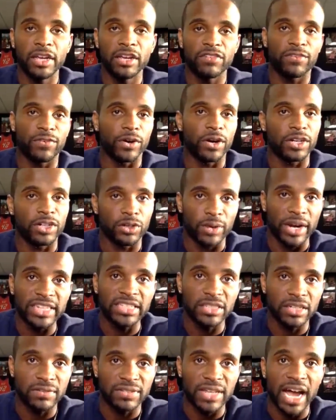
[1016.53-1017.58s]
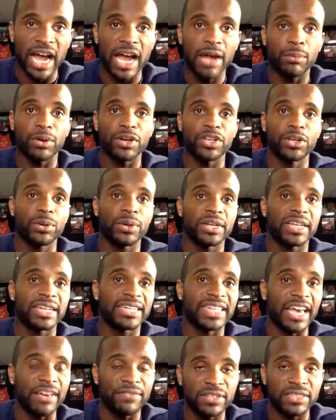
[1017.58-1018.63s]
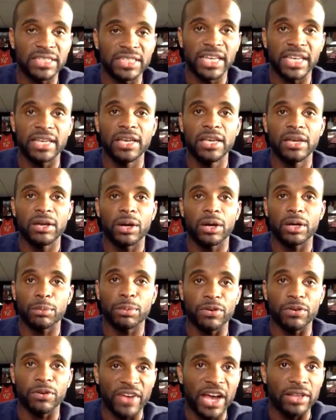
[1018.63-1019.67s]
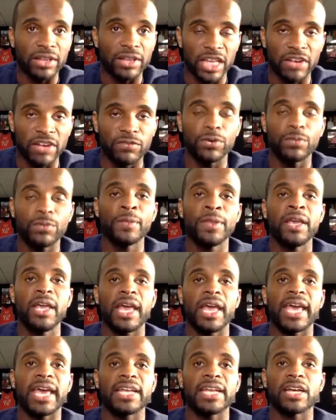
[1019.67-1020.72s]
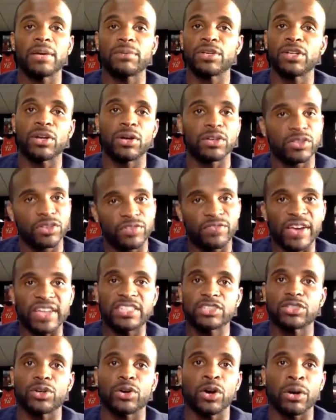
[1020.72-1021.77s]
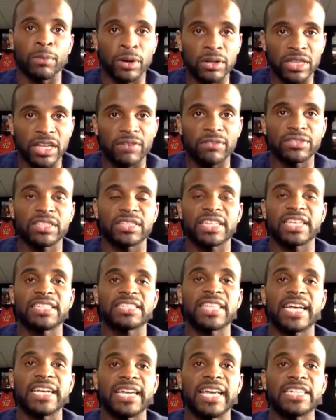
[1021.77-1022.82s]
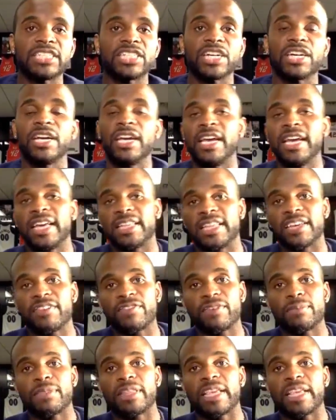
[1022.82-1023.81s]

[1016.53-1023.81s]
for a duration of time where you were in a deficit on a profound level, and you affected your hormone levels and things of that nature. Then from